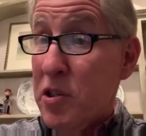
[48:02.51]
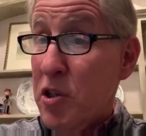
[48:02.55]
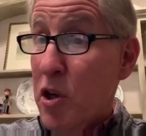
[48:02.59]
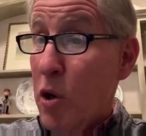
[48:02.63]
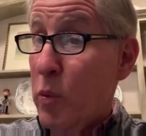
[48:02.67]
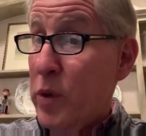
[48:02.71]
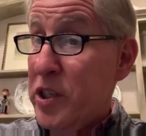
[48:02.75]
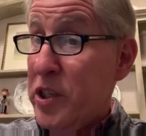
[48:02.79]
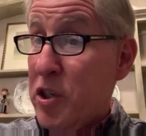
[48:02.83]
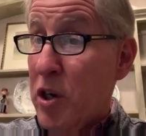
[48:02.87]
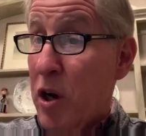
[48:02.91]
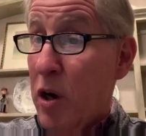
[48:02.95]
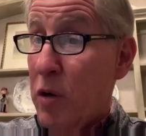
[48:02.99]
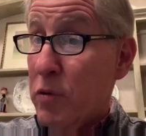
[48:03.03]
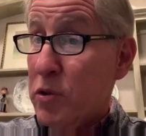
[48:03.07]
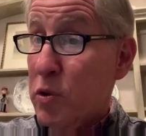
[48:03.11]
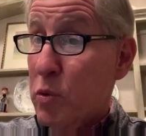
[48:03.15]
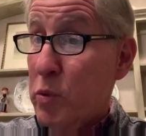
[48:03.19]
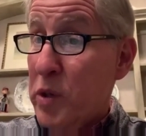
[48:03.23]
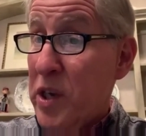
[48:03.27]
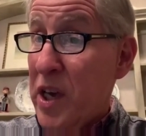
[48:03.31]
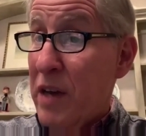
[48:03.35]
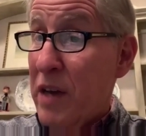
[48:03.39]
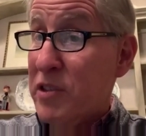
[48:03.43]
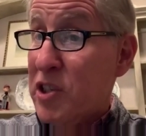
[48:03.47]
No, we don't.
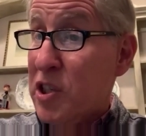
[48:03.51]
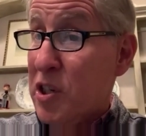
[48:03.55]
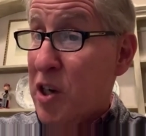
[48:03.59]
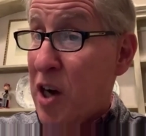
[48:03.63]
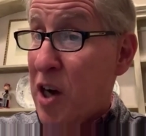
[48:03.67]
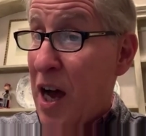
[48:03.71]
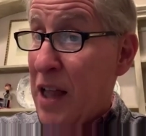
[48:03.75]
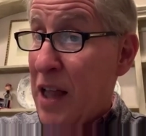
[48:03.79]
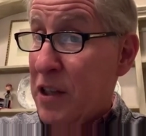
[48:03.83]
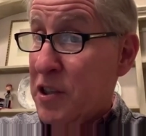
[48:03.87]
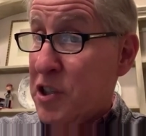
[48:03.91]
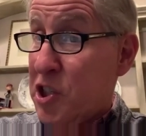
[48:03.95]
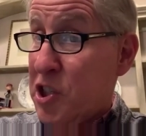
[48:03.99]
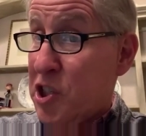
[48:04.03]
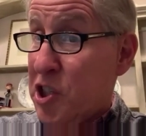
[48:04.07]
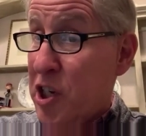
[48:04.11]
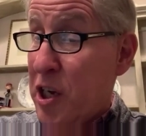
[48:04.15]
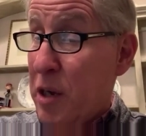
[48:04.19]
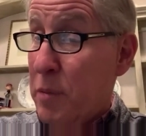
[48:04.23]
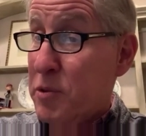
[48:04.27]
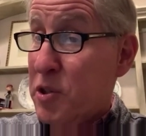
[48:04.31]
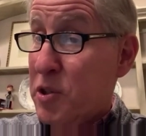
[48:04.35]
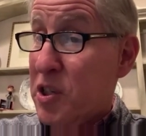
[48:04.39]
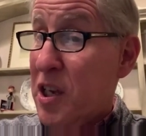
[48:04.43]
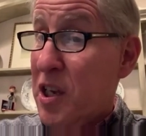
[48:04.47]
We have
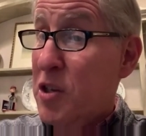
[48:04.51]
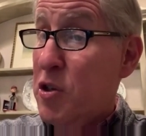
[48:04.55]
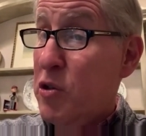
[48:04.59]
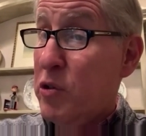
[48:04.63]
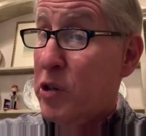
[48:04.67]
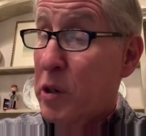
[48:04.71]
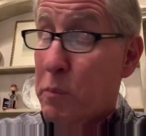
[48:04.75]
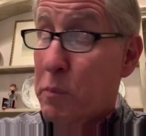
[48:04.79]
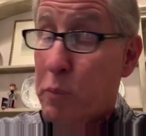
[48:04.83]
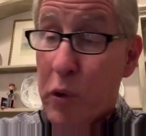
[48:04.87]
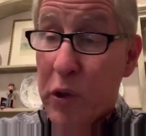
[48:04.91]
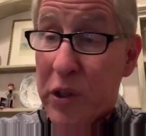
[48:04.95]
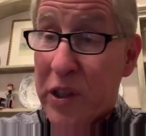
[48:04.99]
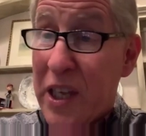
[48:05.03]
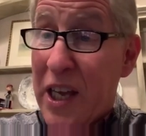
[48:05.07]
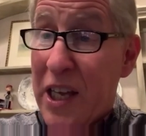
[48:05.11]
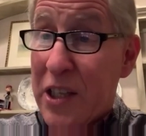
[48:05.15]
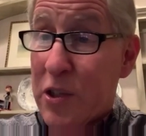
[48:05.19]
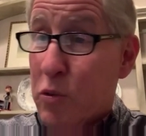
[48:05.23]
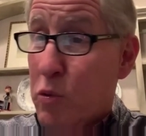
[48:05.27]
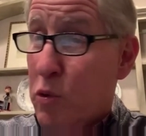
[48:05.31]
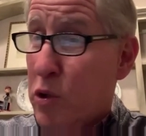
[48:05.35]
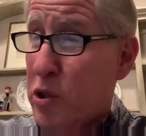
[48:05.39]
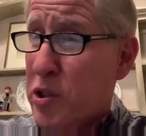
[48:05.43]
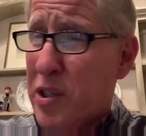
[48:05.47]
scholarships, and you can put
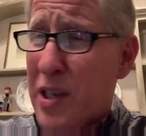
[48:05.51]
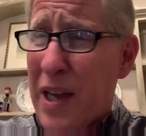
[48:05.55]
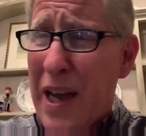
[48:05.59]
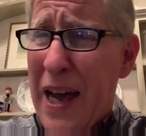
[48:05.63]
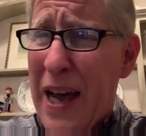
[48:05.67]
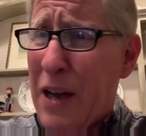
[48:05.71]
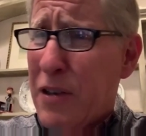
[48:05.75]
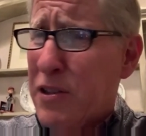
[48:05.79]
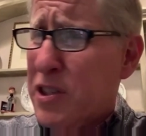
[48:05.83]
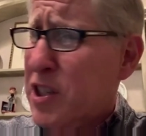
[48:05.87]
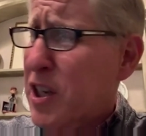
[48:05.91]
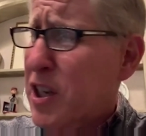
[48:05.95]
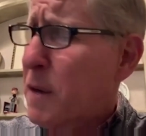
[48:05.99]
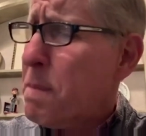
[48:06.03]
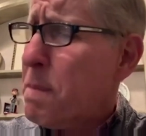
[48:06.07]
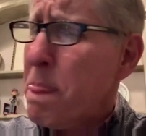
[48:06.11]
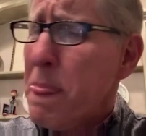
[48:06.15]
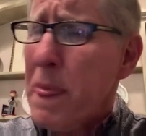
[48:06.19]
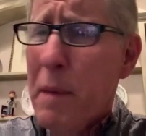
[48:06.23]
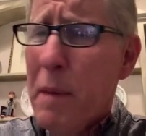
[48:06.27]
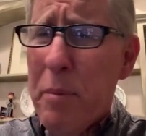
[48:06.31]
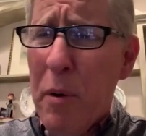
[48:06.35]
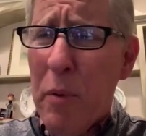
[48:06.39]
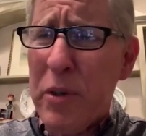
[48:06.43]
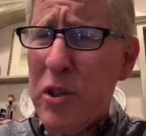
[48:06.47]
that towards the housing,
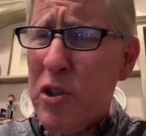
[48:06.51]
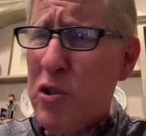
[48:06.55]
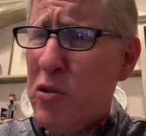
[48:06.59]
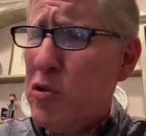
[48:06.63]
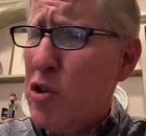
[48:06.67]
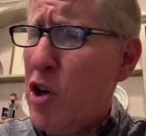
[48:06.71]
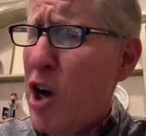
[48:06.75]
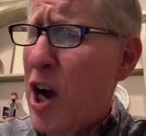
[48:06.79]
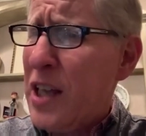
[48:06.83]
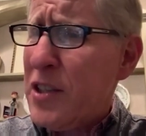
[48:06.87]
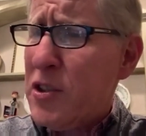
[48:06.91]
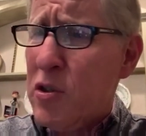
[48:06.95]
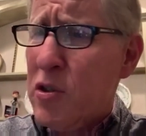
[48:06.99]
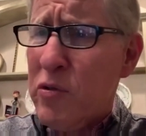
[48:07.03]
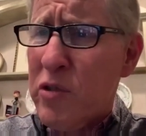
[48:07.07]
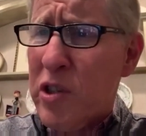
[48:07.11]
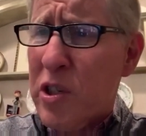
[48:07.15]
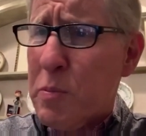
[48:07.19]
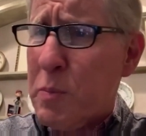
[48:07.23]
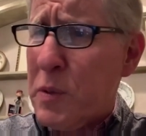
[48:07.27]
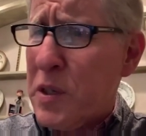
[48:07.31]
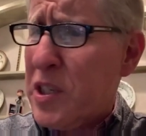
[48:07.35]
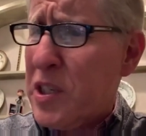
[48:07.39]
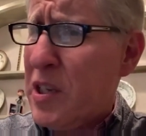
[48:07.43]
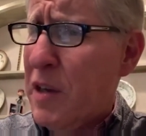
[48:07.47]
but we do not do
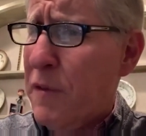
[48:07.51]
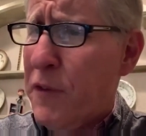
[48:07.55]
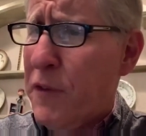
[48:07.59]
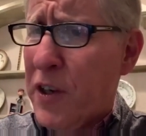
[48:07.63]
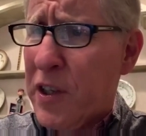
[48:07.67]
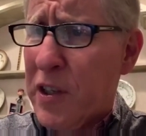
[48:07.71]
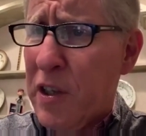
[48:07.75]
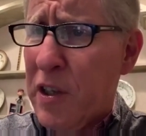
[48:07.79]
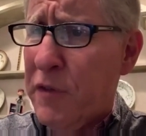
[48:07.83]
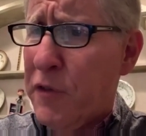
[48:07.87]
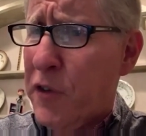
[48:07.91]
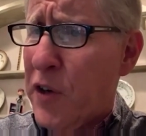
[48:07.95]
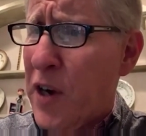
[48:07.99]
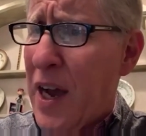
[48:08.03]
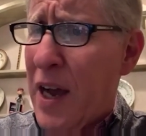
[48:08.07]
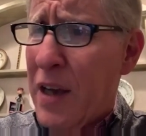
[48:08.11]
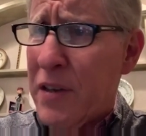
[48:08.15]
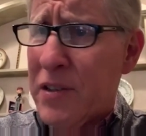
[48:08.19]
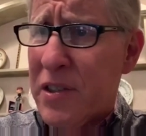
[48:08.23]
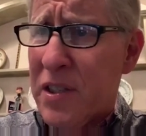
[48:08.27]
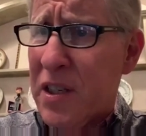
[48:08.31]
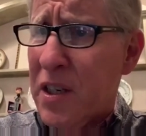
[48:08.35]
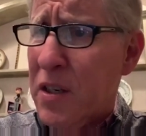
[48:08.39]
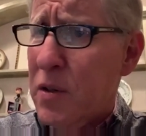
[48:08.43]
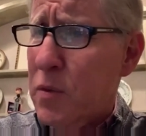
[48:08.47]
specifically for
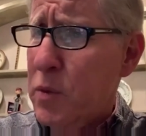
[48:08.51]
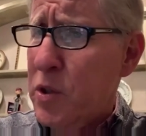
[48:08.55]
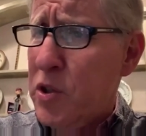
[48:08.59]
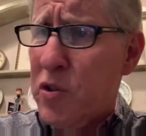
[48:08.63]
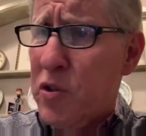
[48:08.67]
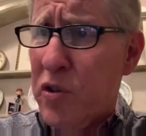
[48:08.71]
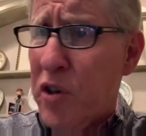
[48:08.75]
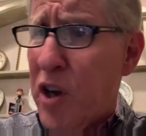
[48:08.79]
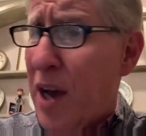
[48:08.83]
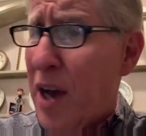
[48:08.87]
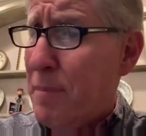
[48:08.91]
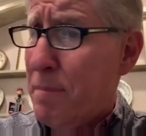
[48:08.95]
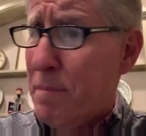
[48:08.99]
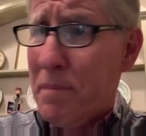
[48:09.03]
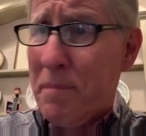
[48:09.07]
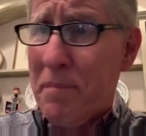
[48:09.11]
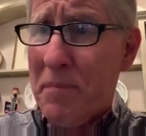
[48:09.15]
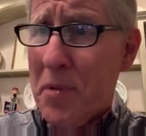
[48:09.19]
housing. We do not.